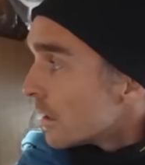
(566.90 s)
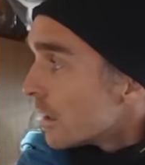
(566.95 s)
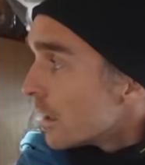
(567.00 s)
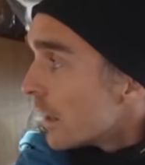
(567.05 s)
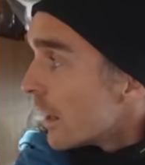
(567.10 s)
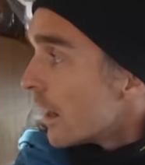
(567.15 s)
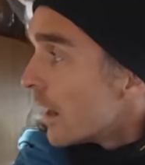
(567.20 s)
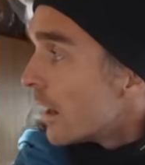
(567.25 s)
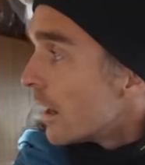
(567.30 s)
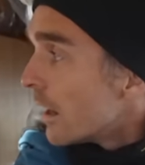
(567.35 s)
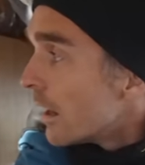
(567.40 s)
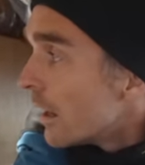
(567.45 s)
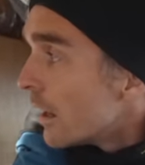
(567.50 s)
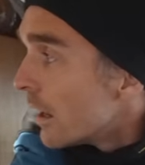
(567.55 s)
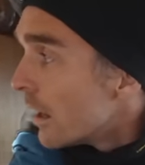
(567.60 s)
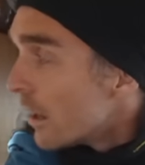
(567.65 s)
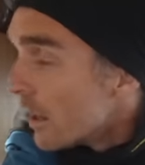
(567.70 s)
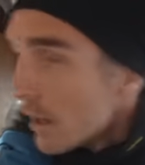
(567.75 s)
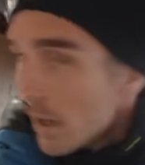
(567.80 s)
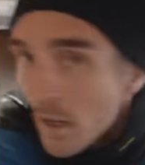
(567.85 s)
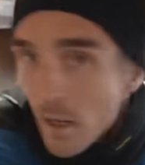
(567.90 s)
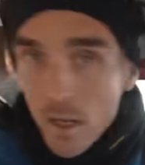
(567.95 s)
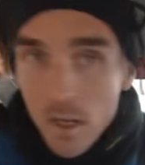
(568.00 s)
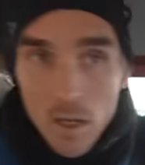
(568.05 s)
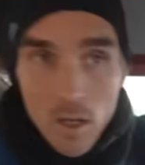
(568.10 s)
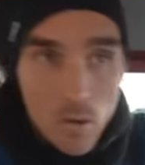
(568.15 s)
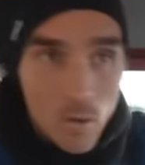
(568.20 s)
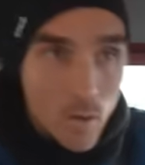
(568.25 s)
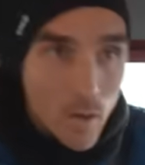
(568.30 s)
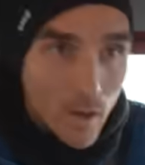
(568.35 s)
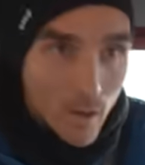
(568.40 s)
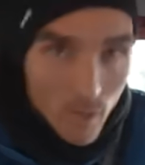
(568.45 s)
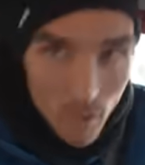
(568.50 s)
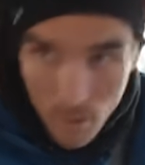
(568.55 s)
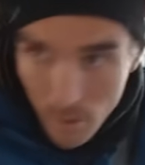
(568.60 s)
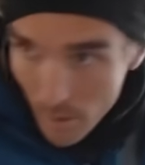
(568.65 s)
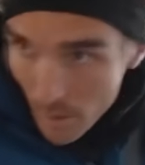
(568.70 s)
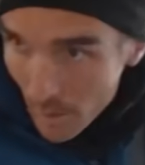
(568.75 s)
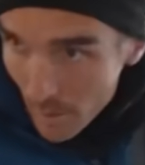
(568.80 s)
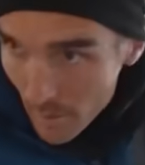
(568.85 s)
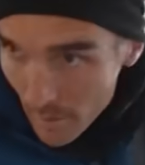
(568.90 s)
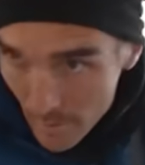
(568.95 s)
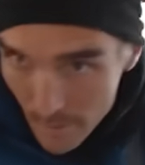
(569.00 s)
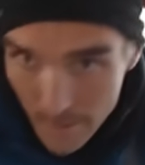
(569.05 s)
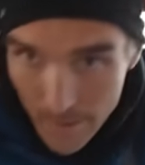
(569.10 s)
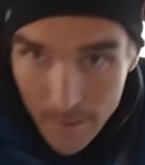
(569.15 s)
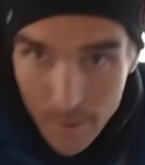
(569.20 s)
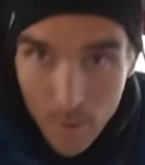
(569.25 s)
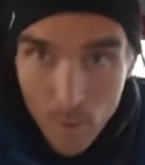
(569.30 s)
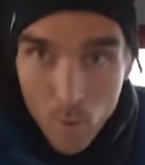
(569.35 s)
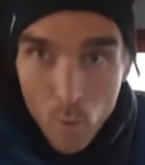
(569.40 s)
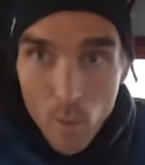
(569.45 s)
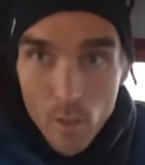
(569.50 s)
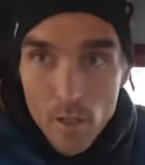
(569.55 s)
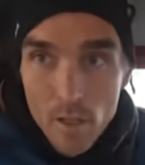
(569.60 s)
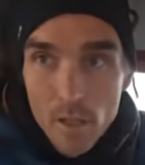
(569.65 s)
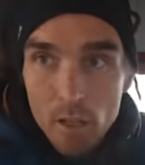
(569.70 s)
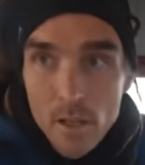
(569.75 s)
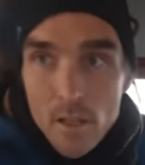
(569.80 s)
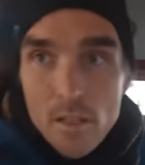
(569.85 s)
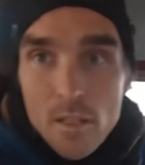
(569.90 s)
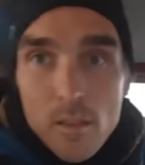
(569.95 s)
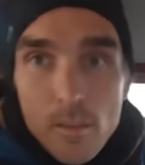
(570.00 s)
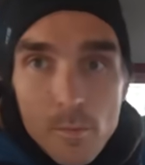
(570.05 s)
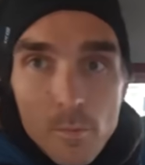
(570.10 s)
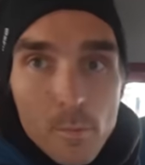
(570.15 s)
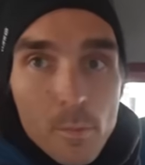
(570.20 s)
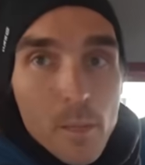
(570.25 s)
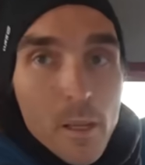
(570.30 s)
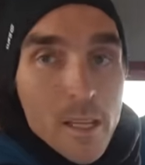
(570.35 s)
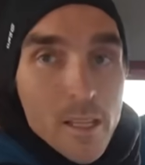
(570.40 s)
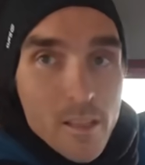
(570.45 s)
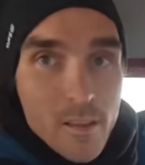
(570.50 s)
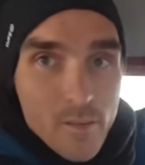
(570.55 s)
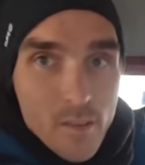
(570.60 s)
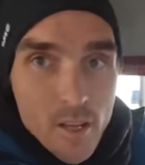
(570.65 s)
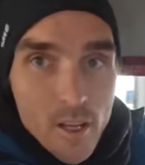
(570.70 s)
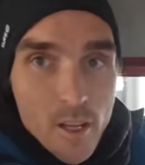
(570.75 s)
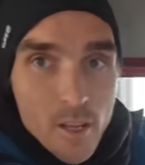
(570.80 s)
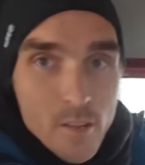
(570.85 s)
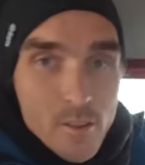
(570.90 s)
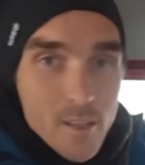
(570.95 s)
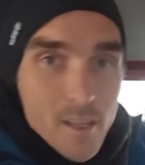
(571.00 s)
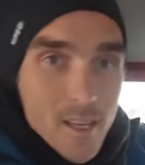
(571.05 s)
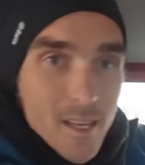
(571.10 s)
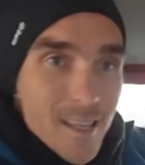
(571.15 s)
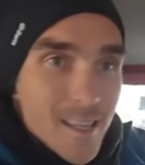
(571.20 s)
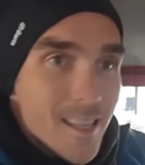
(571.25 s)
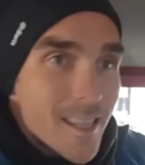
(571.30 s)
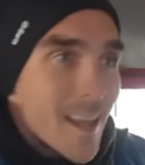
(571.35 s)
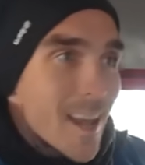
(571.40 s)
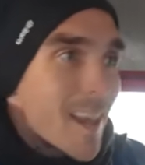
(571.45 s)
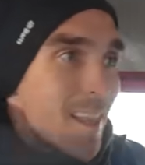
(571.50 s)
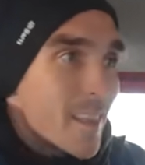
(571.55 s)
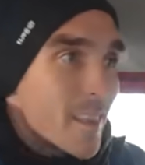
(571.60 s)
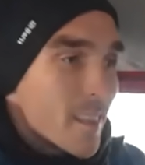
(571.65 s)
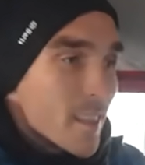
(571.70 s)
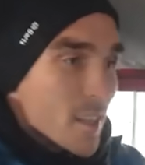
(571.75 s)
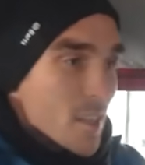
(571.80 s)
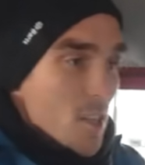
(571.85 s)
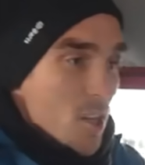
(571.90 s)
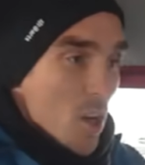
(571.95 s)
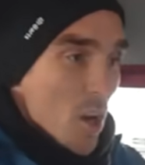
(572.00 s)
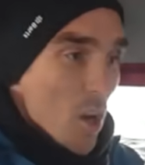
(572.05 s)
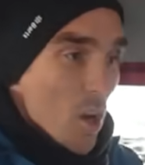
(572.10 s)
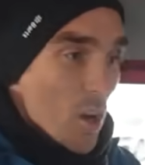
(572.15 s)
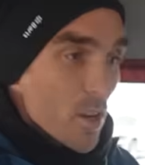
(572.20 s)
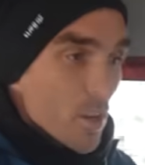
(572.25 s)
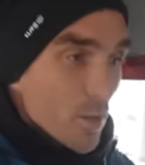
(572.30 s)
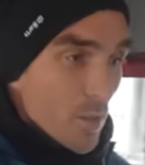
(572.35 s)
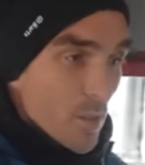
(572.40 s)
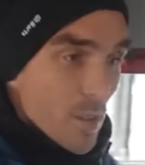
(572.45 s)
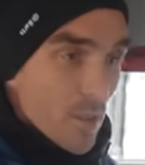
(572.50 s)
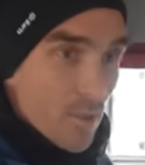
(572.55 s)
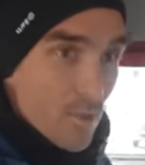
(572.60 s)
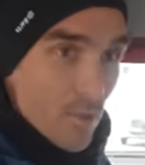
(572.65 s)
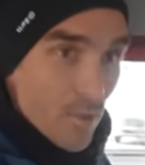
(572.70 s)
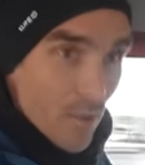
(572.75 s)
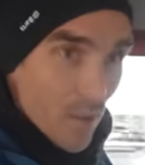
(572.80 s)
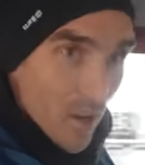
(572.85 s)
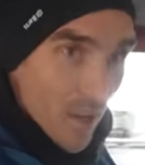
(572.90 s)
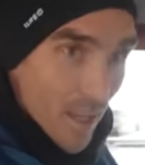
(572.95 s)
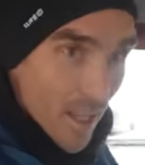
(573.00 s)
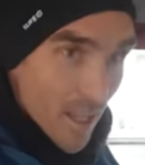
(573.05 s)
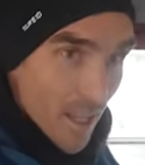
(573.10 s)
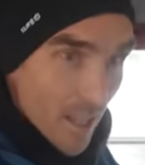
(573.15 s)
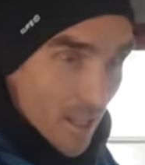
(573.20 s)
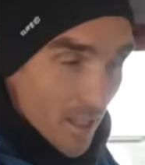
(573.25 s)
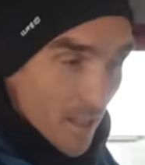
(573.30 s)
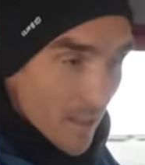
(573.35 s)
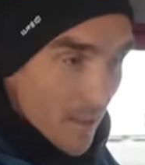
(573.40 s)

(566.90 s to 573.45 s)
Okay. Well, one good piece of news is that the charge was free.